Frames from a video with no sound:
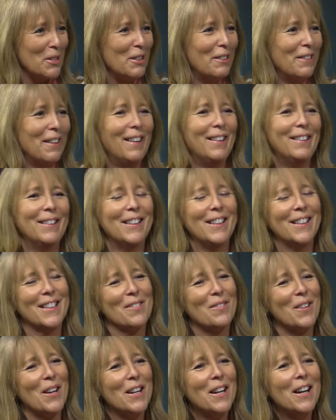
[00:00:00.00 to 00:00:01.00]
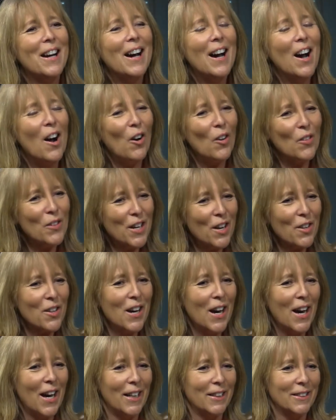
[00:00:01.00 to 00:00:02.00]
You know? But on the other
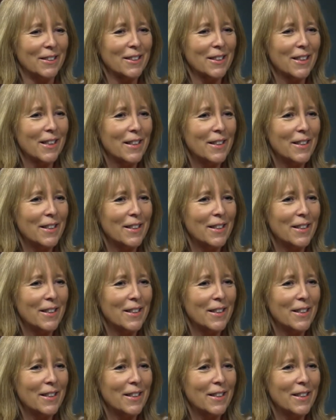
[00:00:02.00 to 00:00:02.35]
hand,